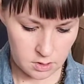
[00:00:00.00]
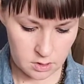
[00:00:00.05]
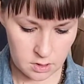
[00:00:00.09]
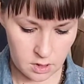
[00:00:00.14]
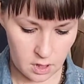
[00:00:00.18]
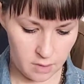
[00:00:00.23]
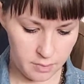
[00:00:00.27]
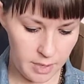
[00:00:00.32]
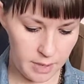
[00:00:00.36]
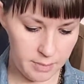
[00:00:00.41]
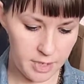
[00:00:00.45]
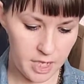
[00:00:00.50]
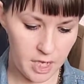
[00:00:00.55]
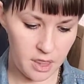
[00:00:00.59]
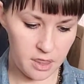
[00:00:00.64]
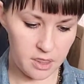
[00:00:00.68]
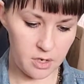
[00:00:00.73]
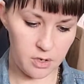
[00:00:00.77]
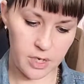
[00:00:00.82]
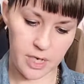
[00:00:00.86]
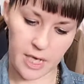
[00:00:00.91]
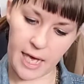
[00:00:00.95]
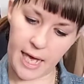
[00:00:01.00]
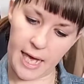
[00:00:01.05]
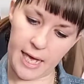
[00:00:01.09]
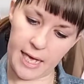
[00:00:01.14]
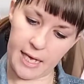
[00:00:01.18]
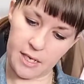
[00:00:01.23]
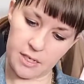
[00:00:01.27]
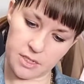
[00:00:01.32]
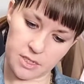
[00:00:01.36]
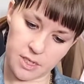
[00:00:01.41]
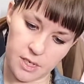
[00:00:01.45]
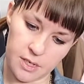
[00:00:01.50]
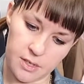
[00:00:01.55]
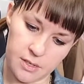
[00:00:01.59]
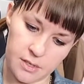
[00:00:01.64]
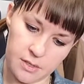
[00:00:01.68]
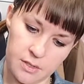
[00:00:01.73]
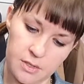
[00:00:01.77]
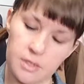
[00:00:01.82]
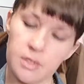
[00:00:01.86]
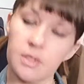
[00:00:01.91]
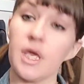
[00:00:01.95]
or maybe a 38.
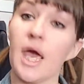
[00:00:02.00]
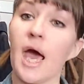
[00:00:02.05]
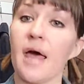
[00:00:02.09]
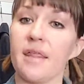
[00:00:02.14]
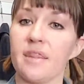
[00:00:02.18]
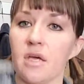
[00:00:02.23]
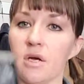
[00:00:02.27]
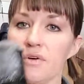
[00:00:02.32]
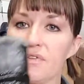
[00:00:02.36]
Yeah, they're